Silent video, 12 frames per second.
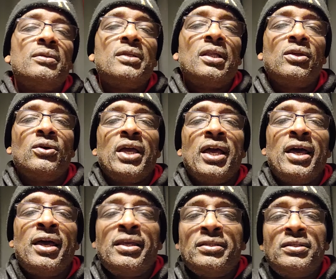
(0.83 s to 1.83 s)
Hello
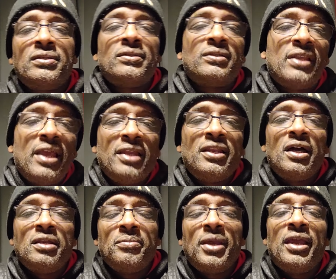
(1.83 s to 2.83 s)
guys, Stan the
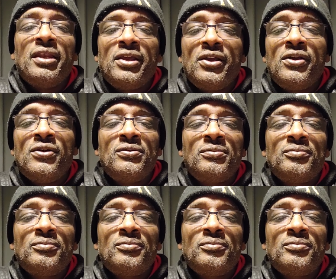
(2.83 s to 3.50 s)
Huntman Man here.